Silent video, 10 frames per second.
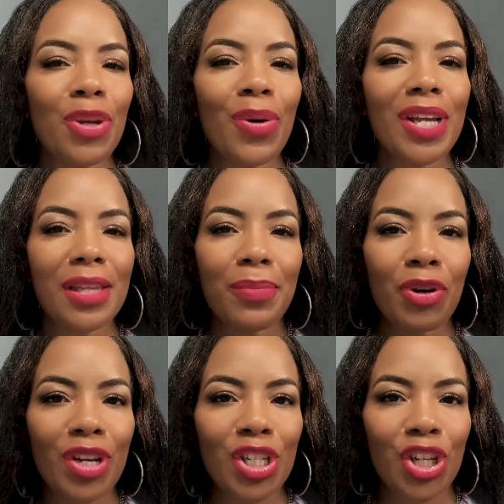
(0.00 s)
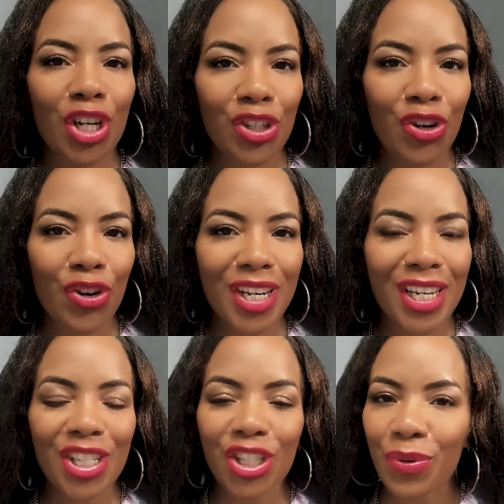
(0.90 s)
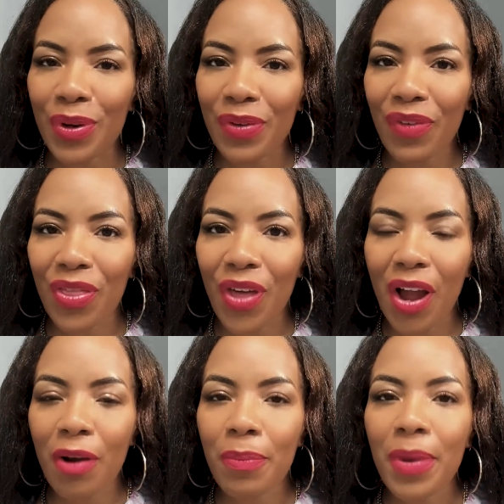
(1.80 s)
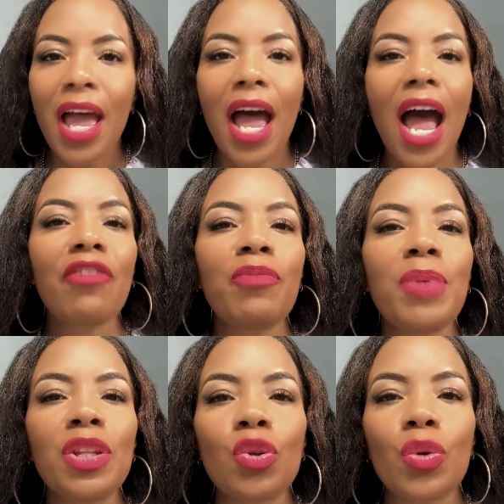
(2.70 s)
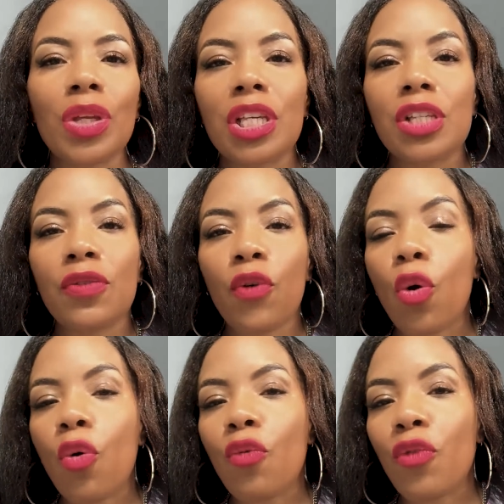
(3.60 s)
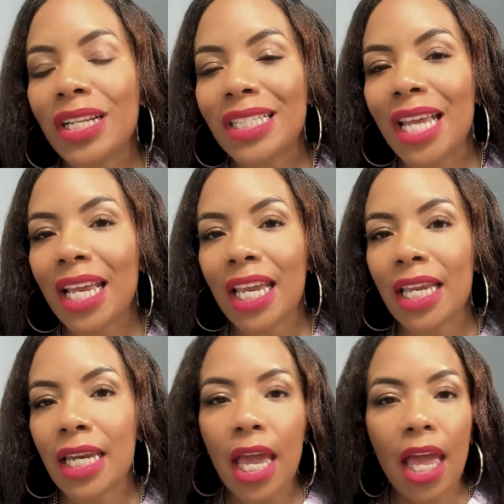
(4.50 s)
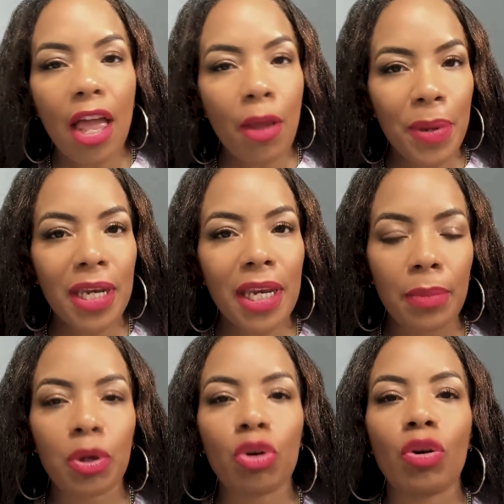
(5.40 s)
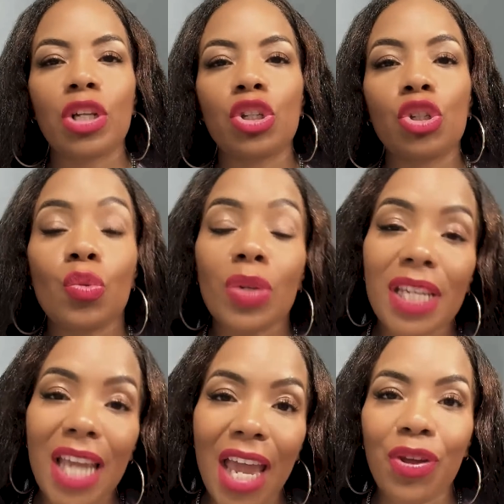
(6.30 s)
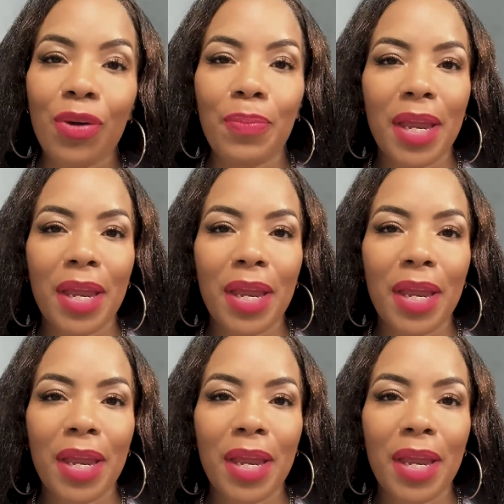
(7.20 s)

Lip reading: U.S. immigration attorney Sharifa Tharpe. I've been doing this for over a decade, helping immigrants to get their